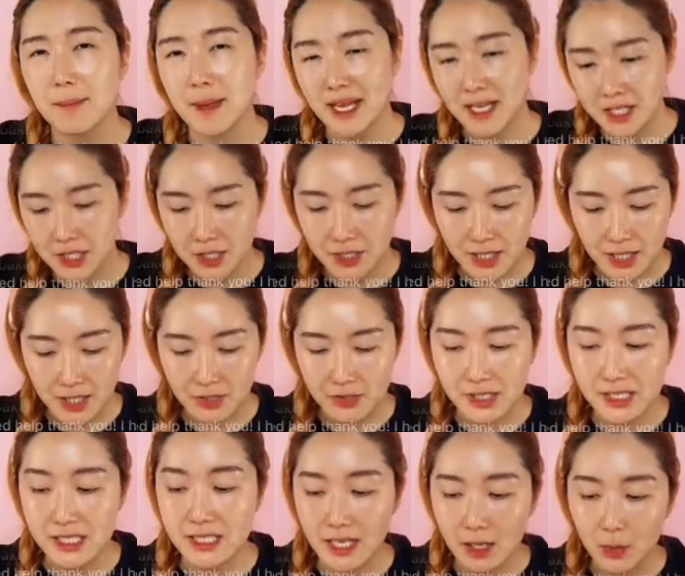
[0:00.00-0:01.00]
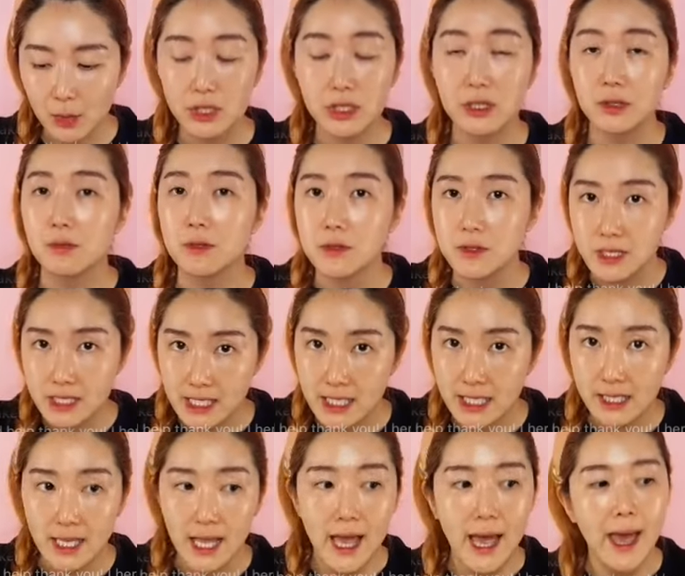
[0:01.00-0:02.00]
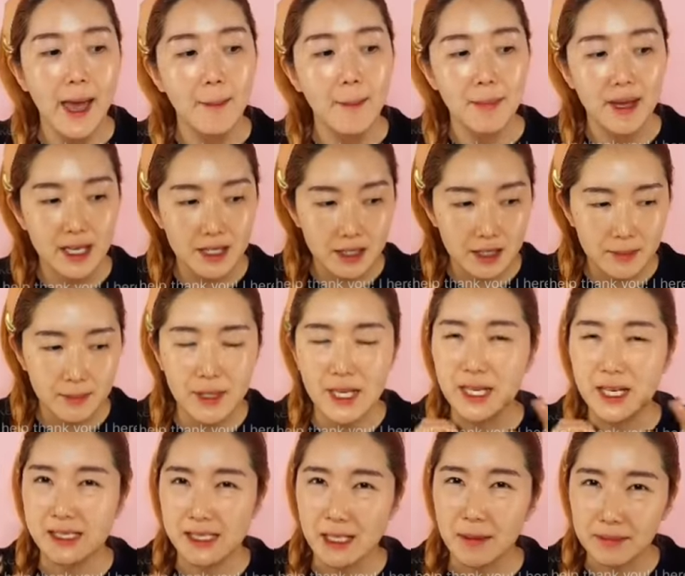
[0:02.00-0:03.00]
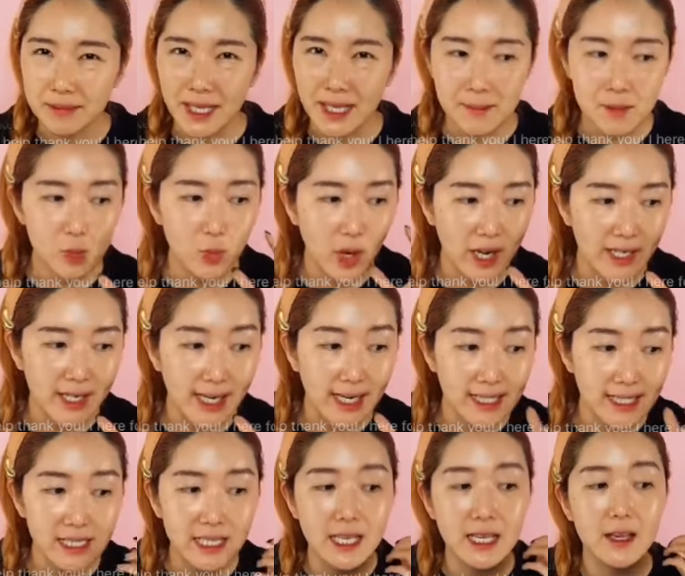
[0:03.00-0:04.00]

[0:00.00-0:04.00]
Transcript: make sure that you stick with the routine and make because sometimes whiteheads